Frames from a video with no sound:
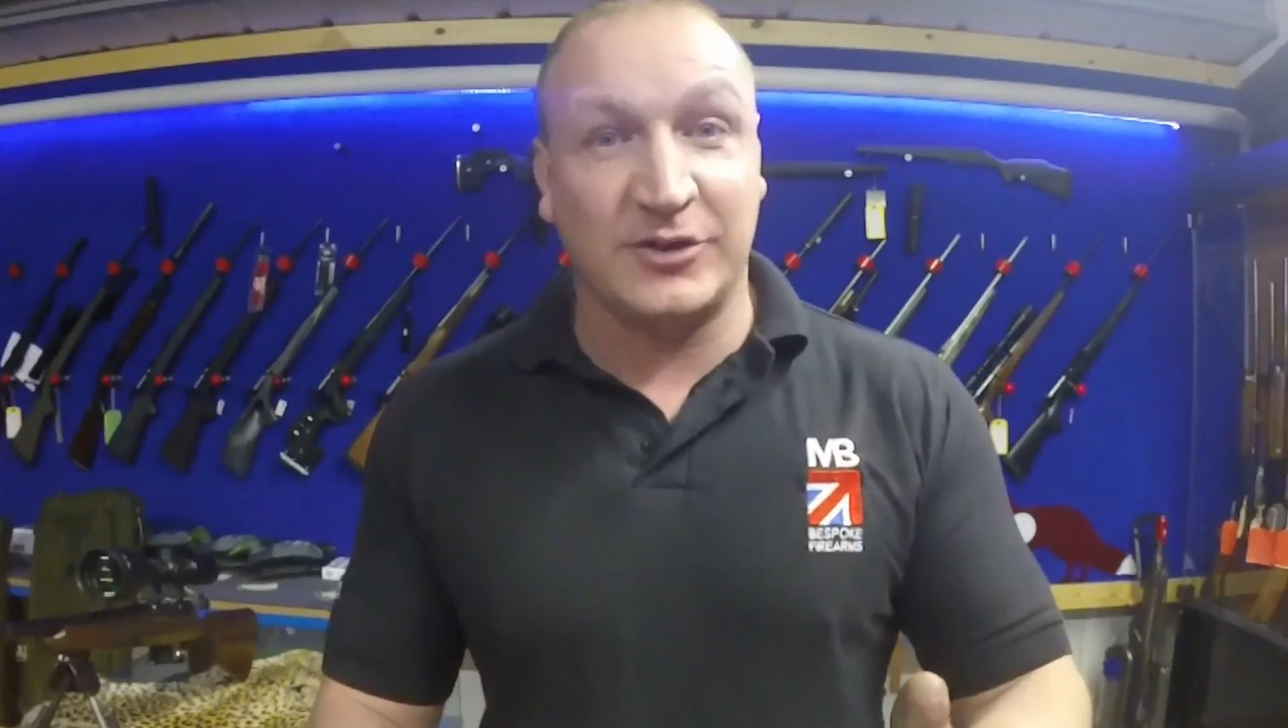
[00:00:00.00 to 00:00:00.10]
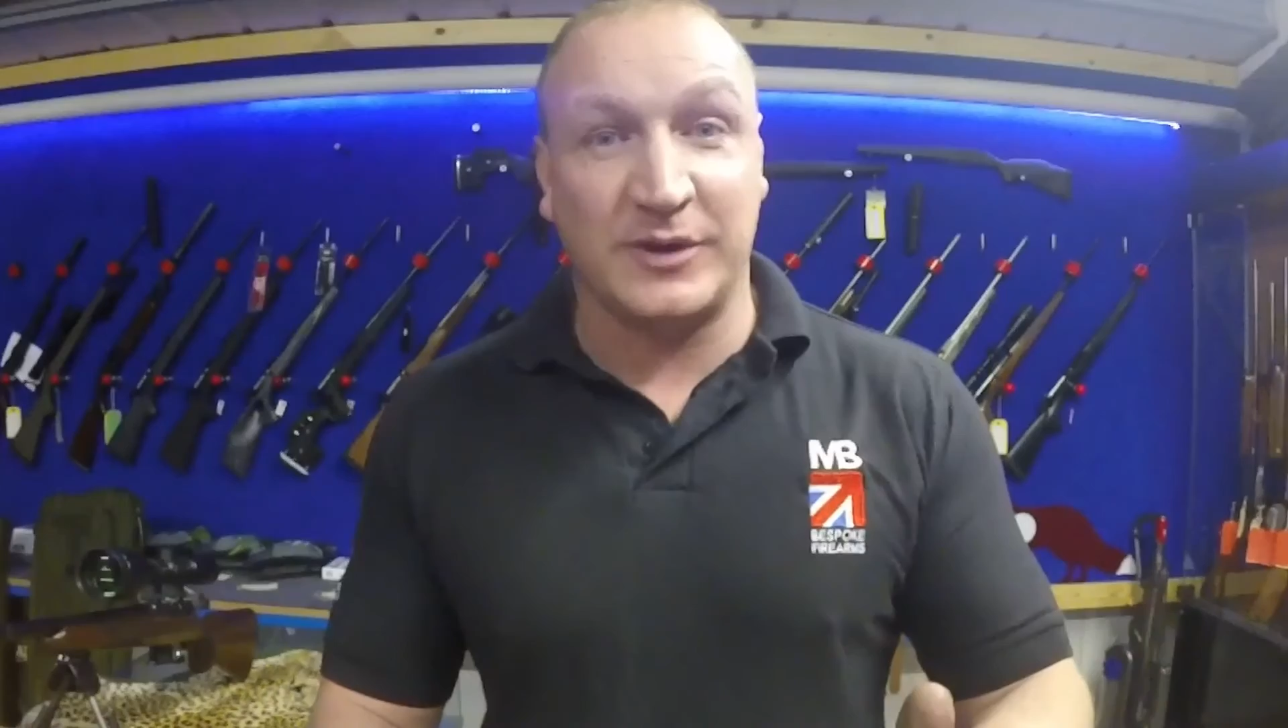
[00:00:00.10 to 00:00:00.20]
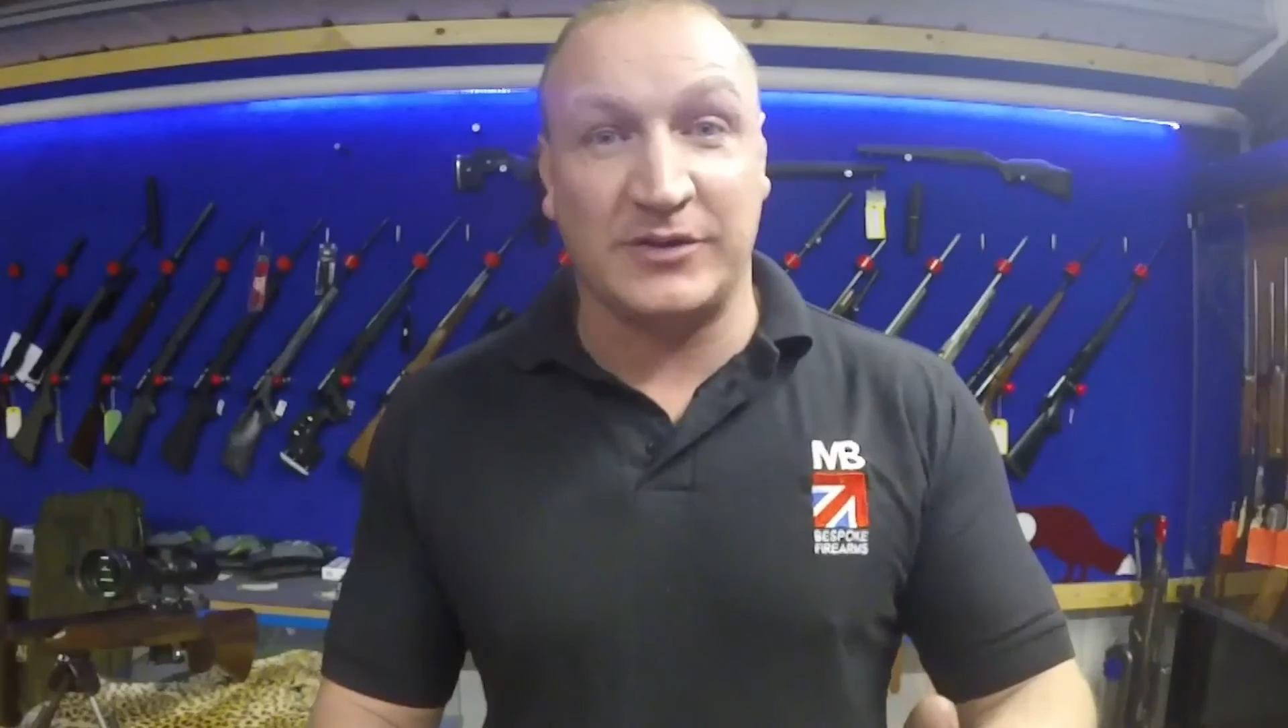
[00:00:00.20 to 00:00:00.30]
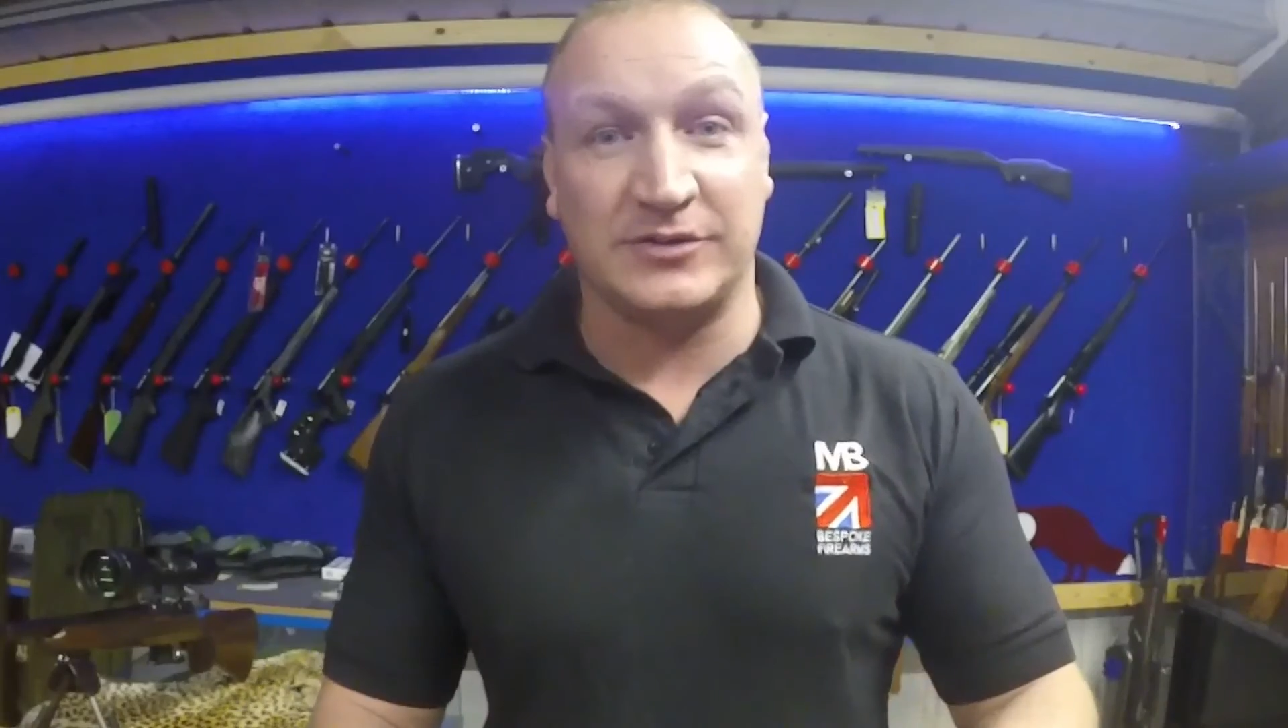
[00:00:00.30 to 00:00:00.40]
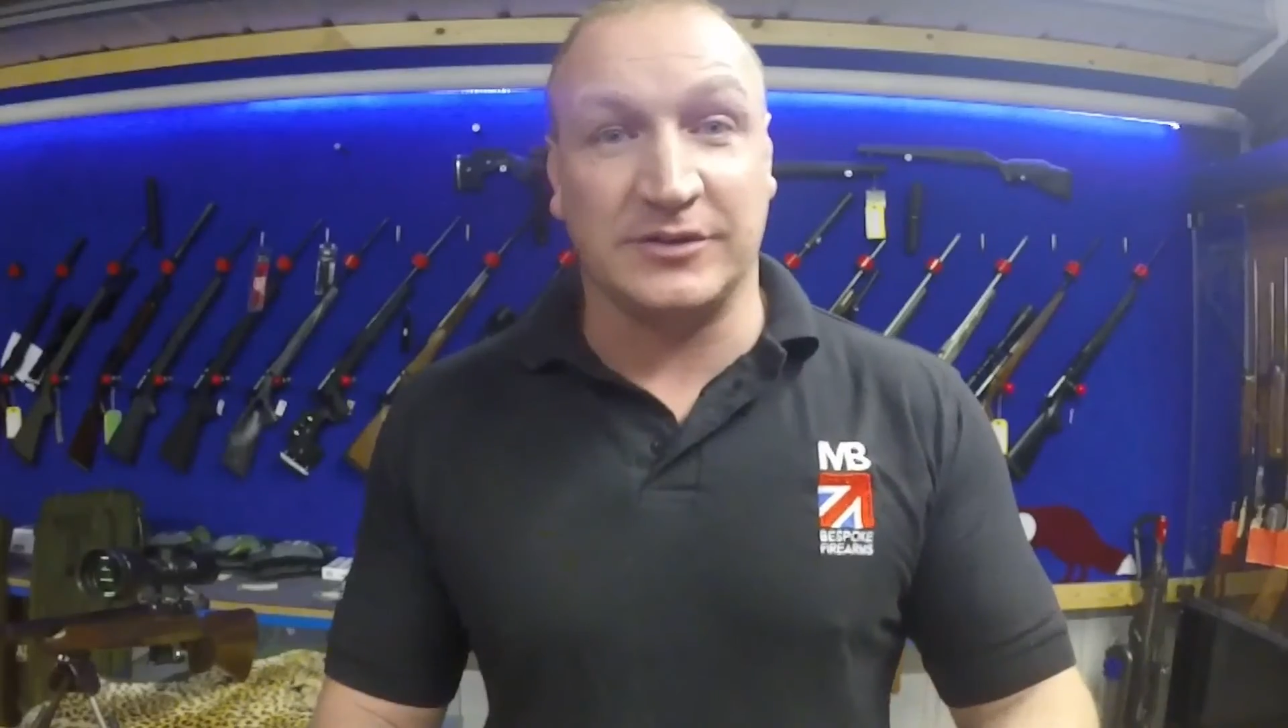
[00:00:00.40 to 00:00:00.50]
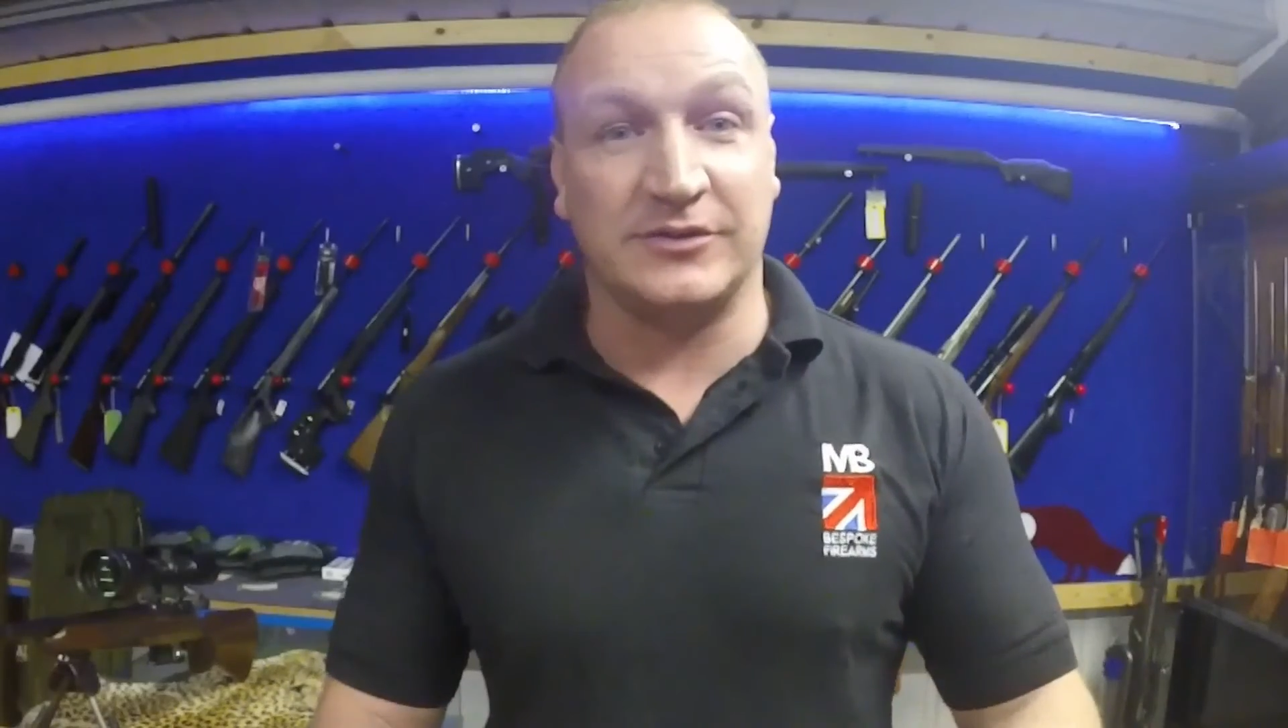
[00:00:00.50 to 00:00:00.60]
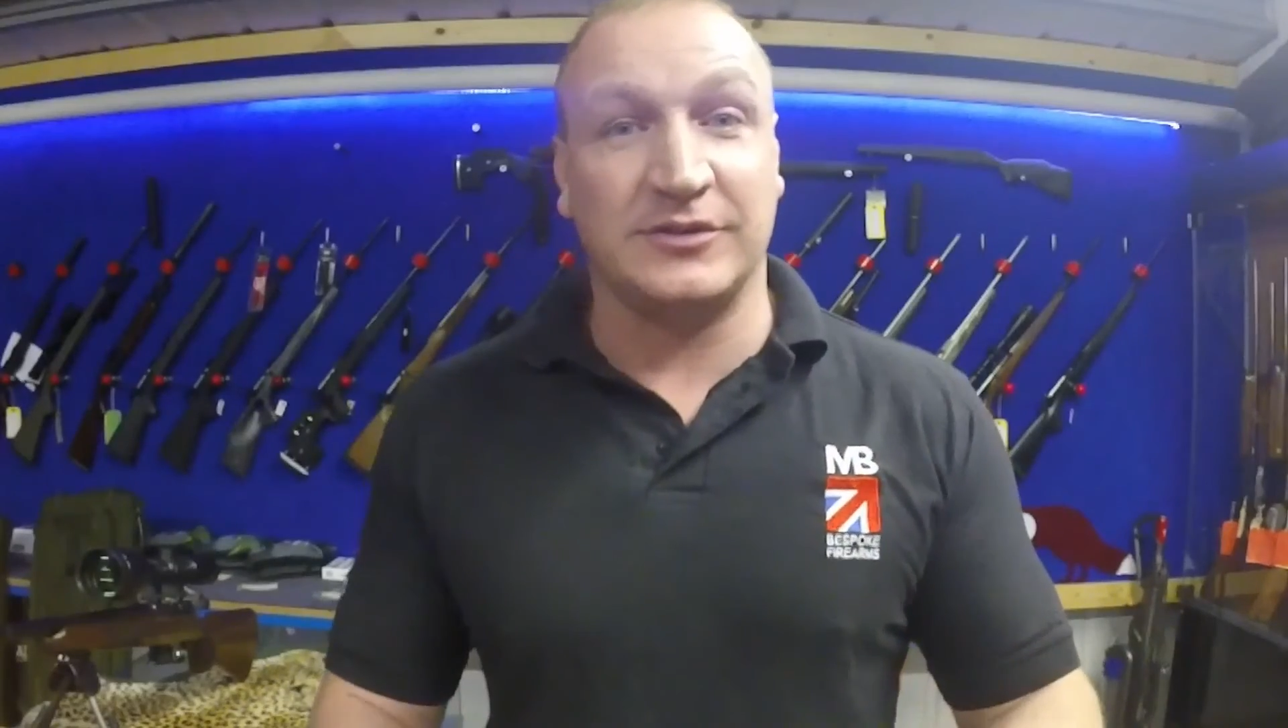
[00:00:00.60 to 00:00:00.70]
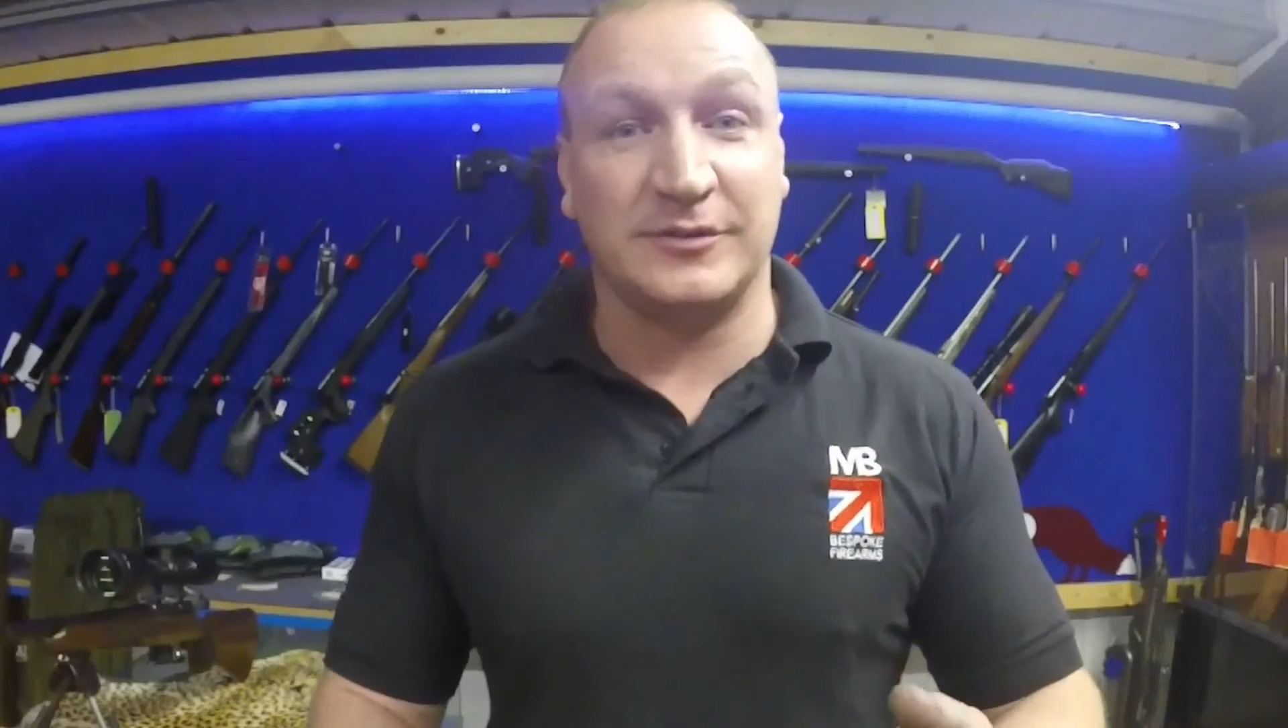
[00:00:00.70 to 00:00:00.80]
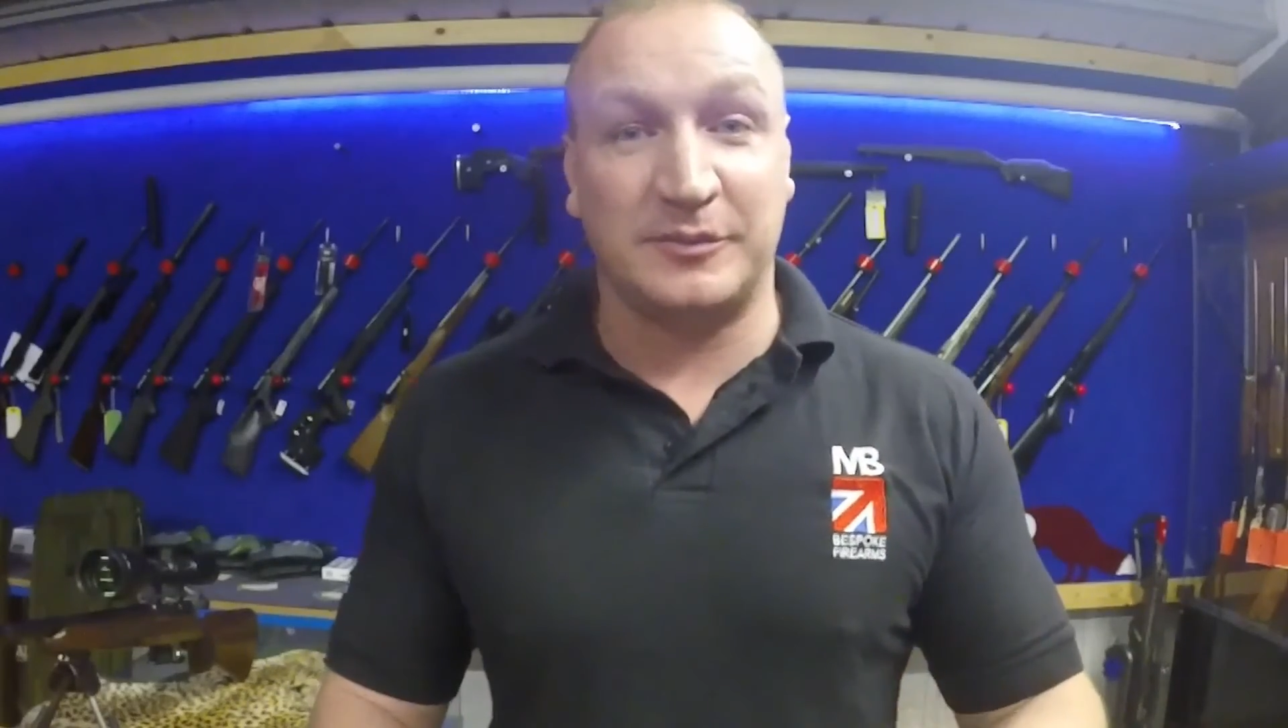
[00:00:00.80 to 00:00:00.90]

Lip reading: questions,